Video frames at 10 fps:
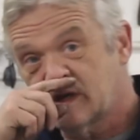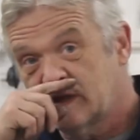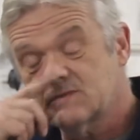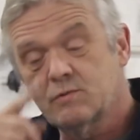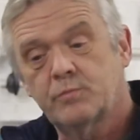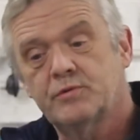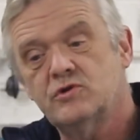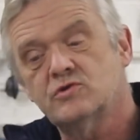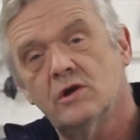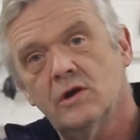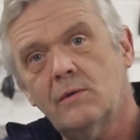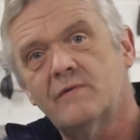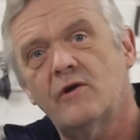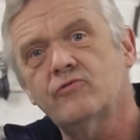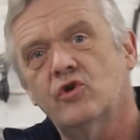So this will produce a
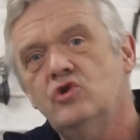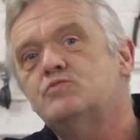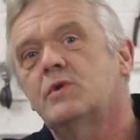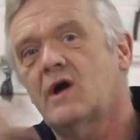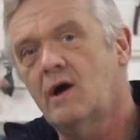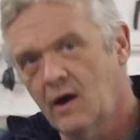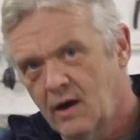lower voltage but a